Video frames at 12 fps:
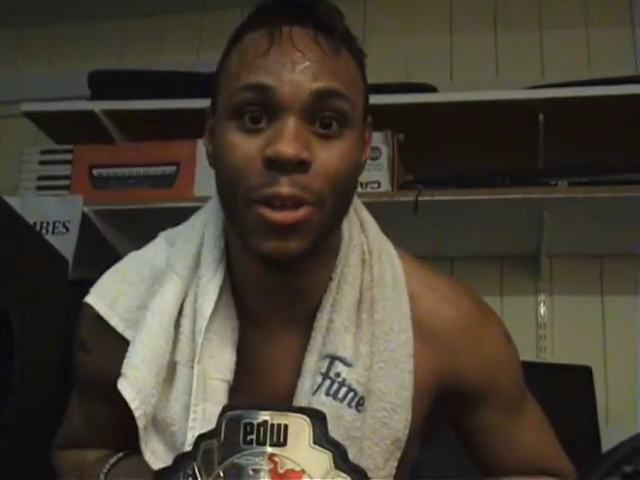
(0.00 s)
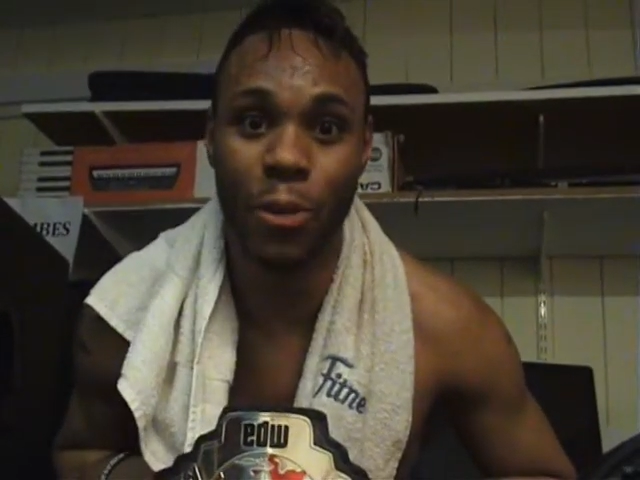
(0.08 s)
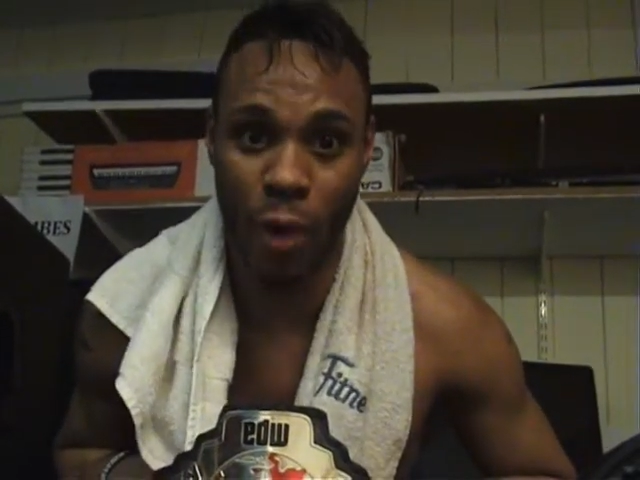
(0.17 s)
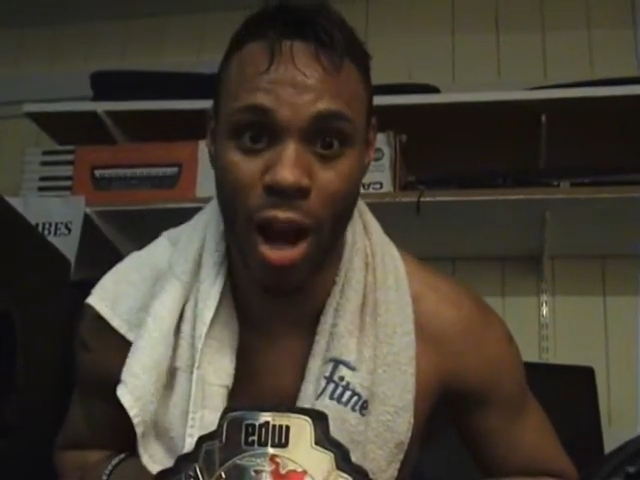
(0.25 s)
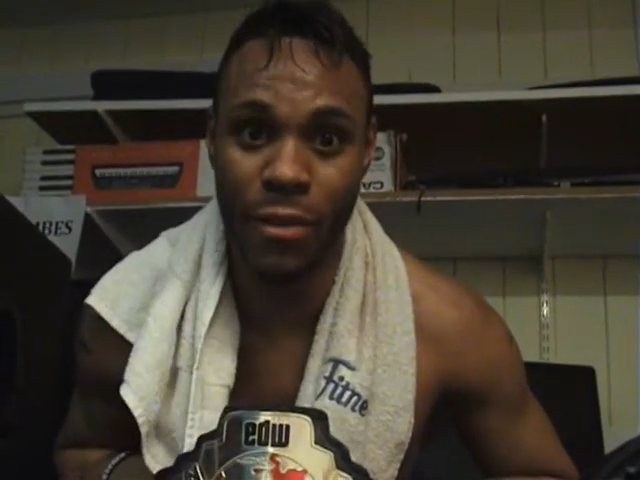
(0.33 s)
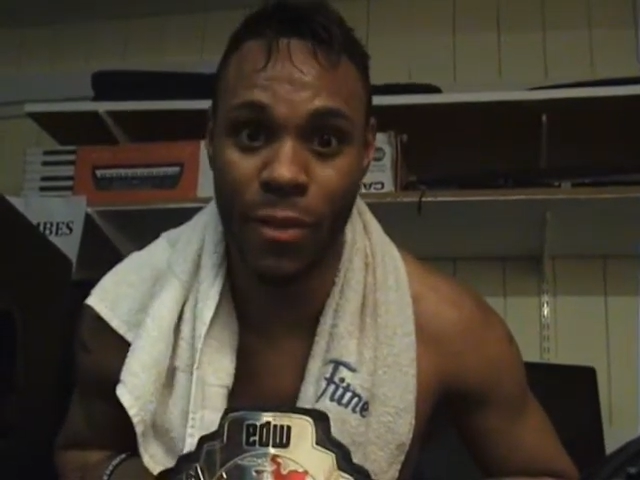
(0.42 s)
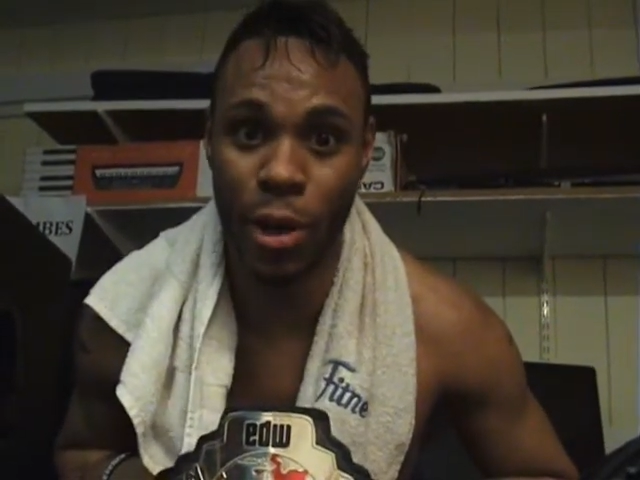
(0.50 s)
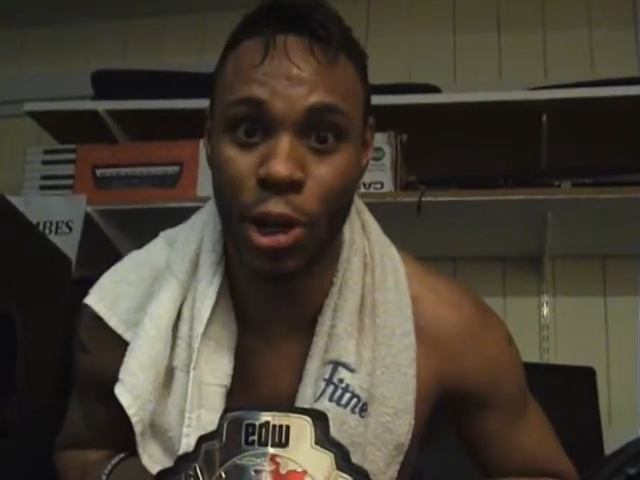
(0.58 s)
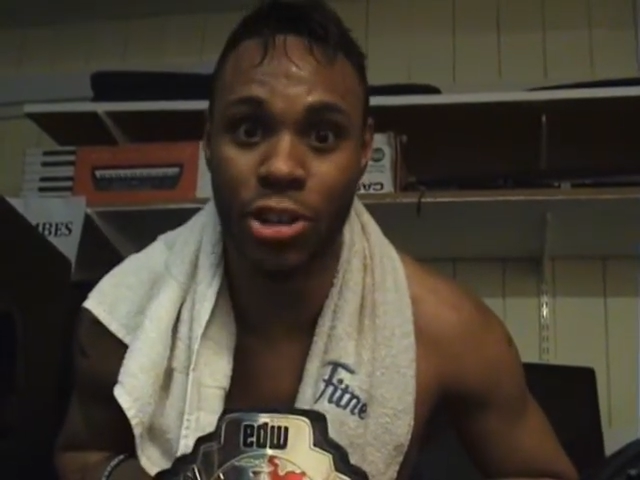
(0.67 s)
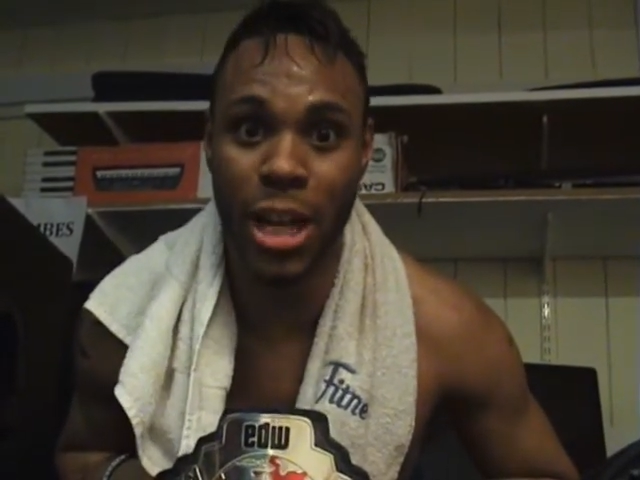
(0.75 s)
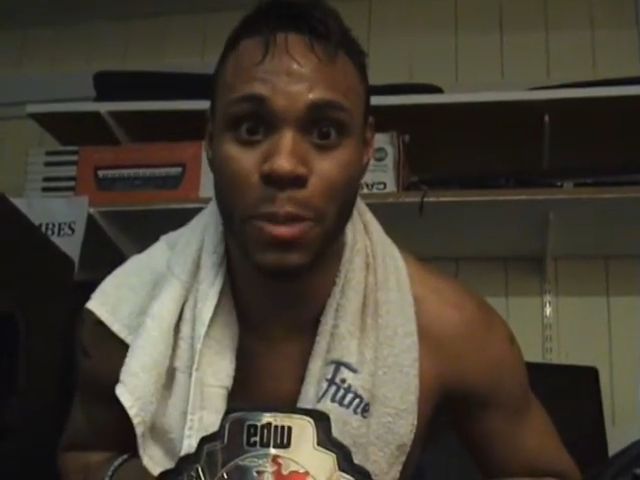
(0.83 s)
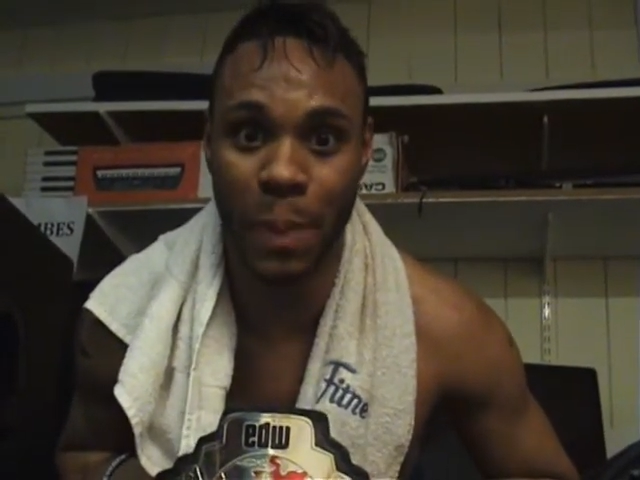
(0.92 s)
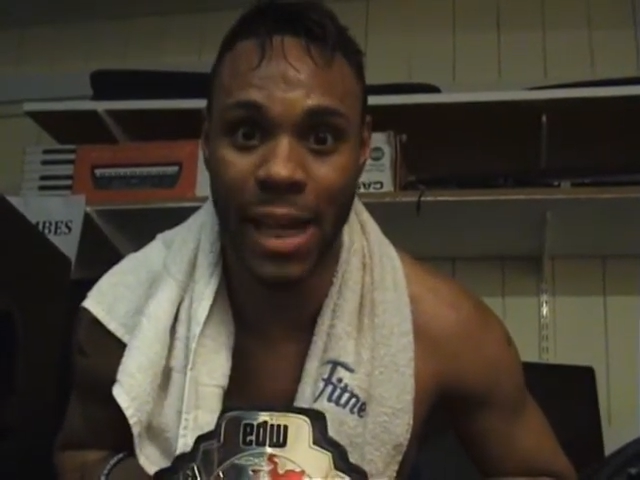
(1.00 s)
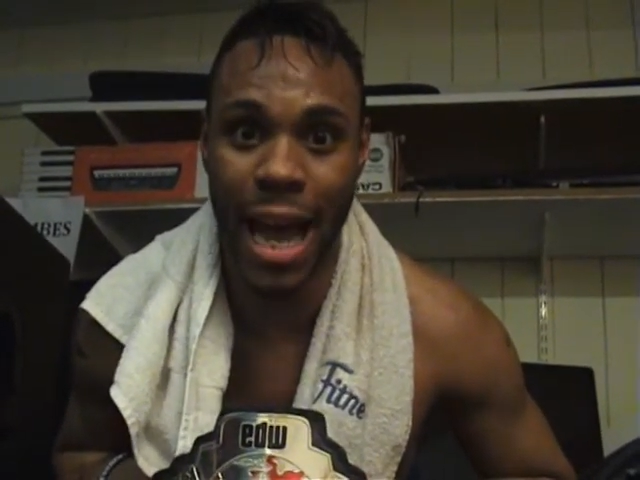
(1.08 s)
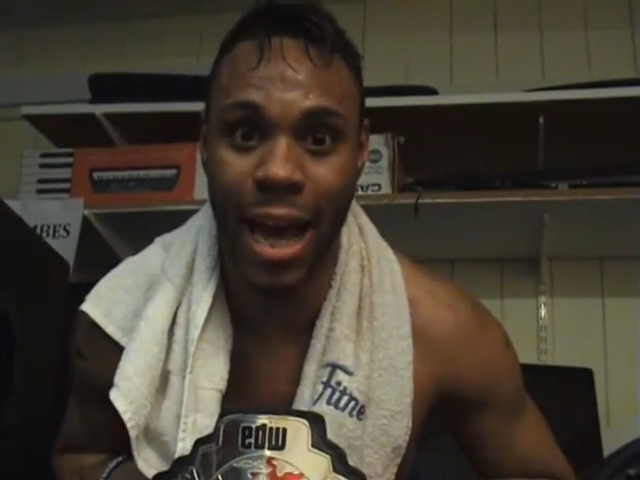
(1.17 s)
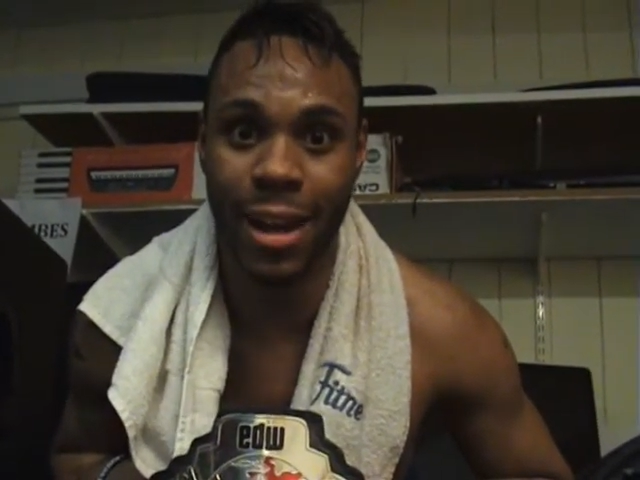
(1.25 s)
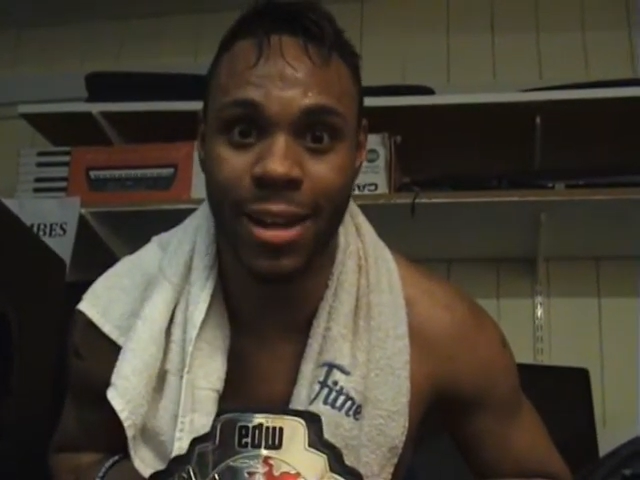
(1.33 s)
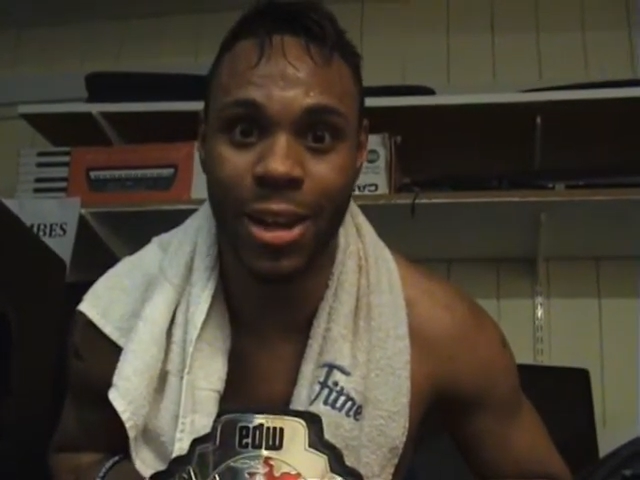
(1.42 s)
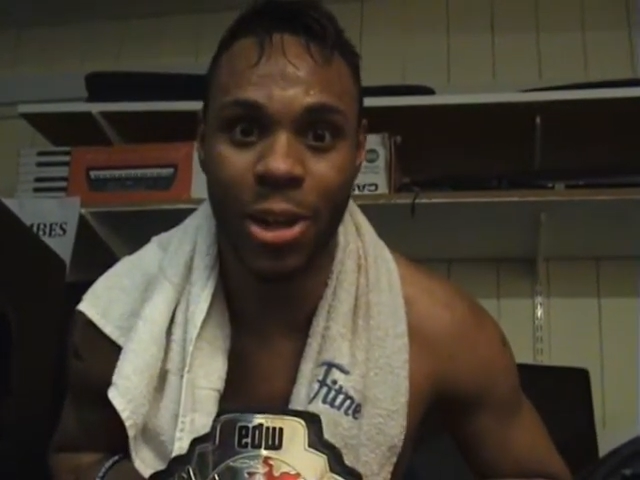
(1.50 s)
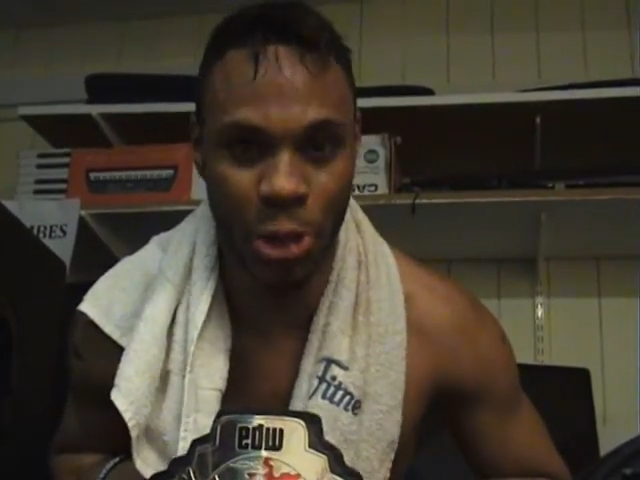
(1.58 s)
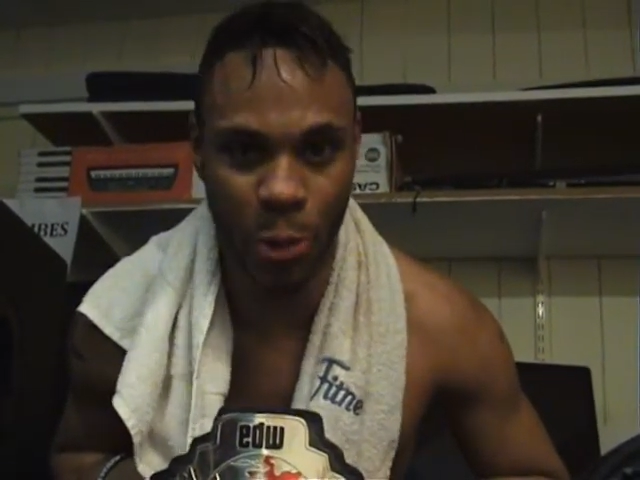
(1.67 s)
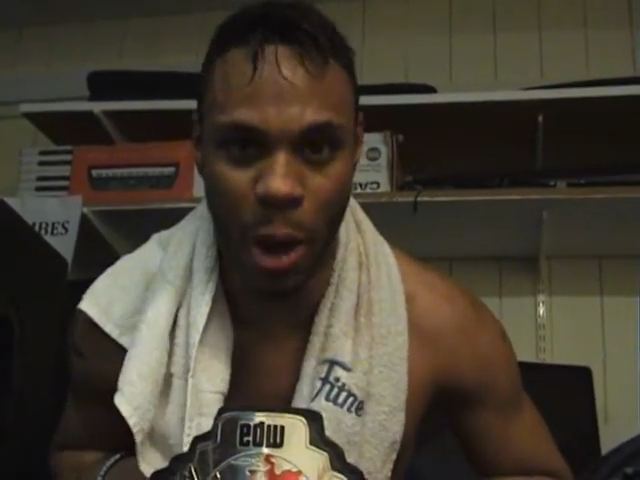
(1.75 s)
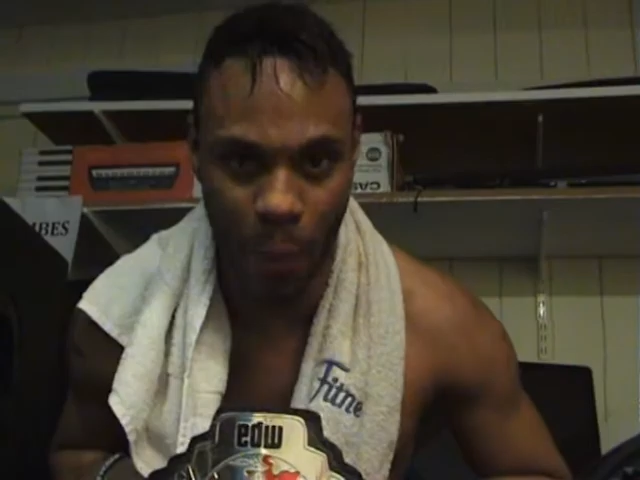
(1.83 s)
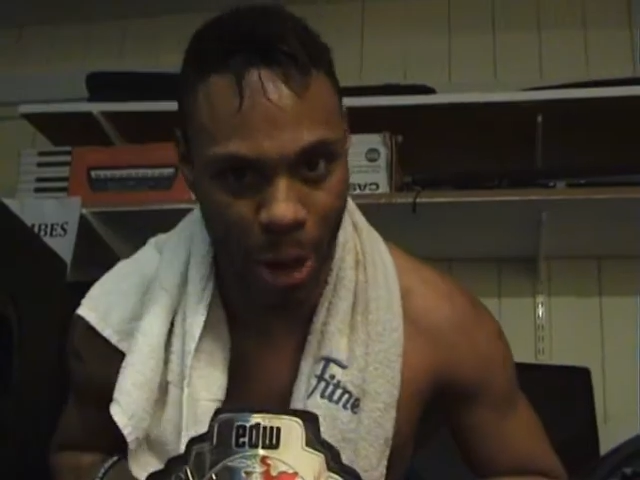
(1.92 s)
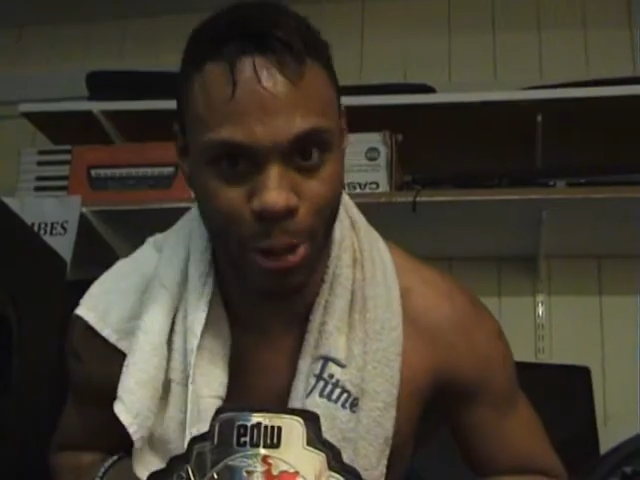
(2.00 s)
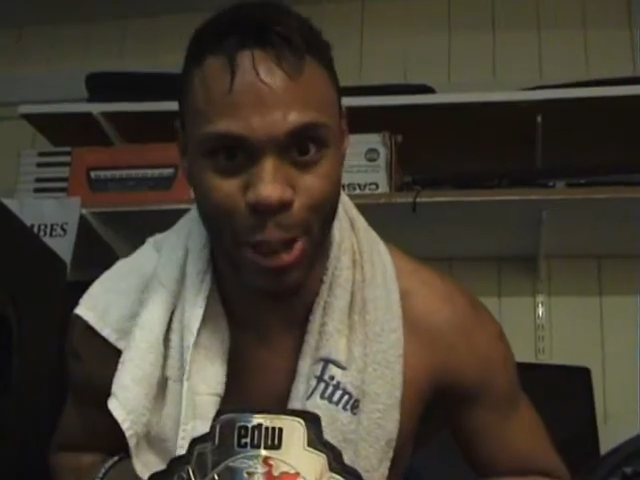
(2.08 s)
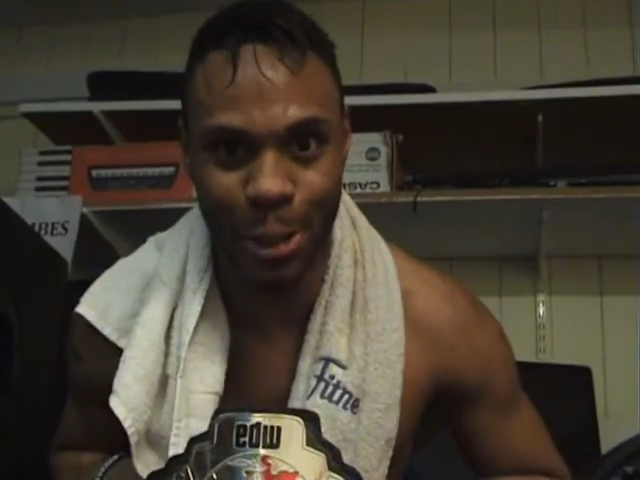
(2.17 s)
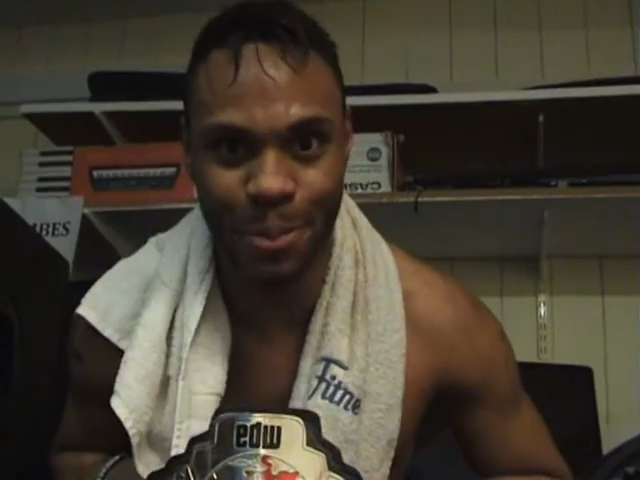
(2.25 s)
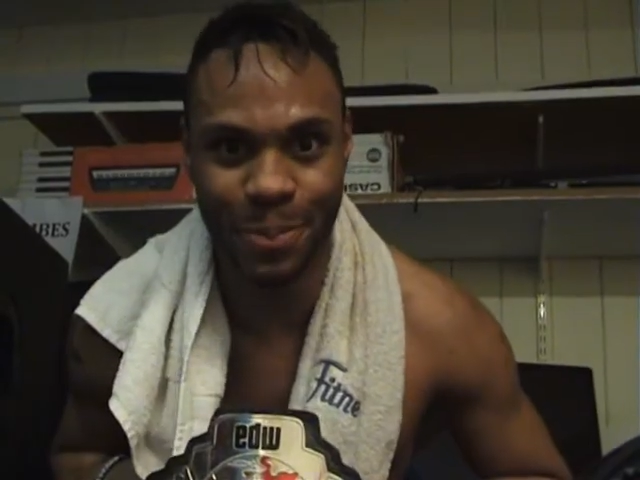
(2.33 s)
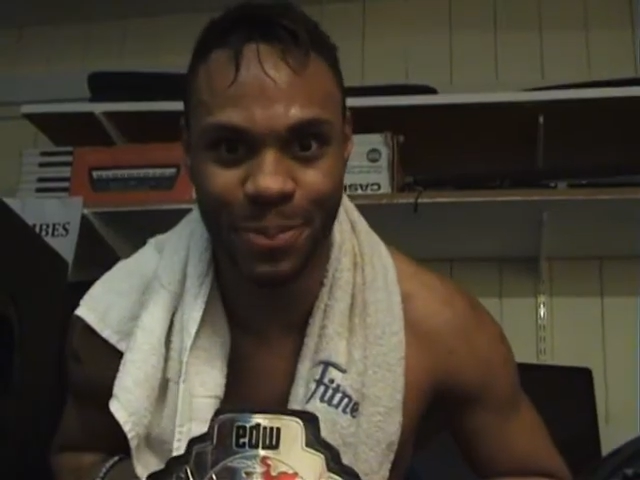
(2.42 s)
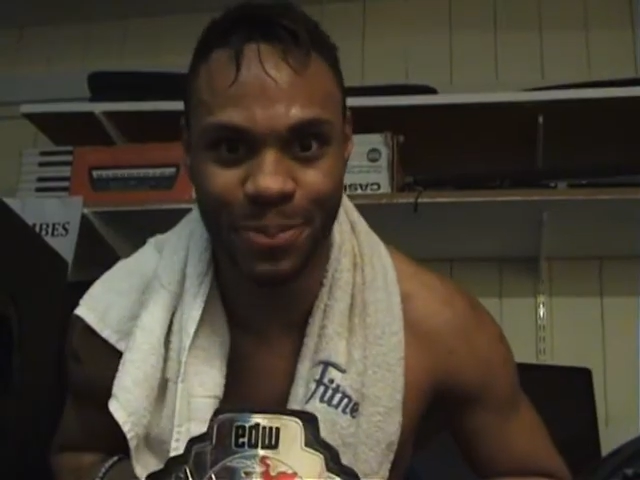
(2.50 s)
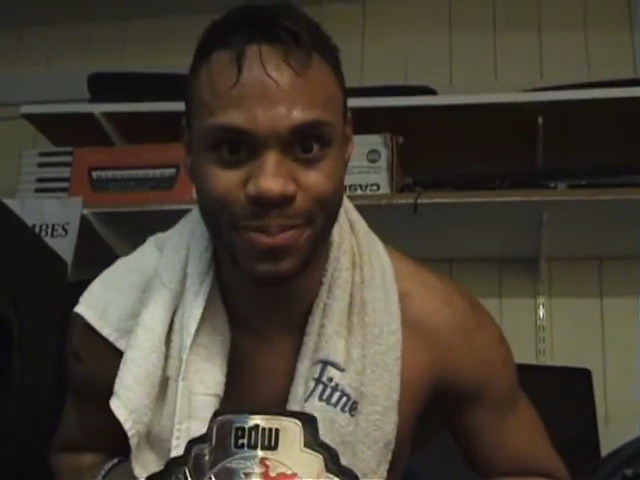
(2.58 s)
The Ryan Revolution has begun. You are welcome.